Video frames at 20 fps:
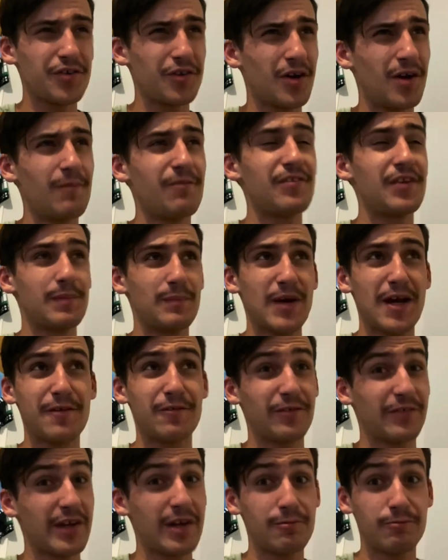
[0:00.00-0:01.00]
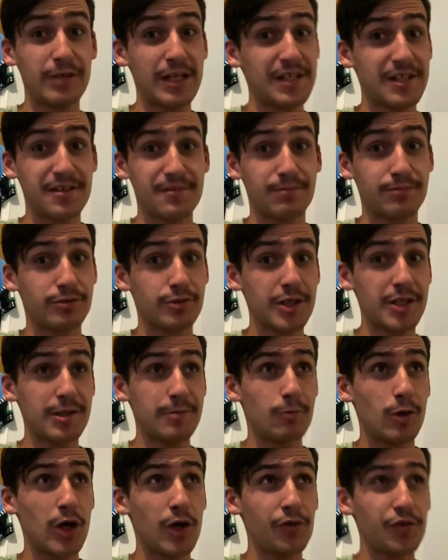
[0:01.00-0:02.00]
I think Penrith can win this pretty
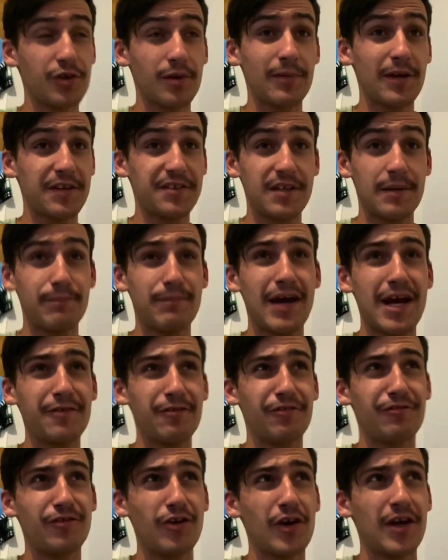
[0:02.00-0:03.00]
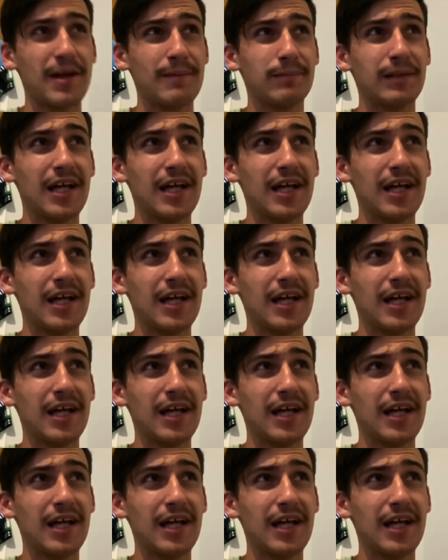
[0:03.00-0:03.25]
well, so I'm going to tip Penrith 13+,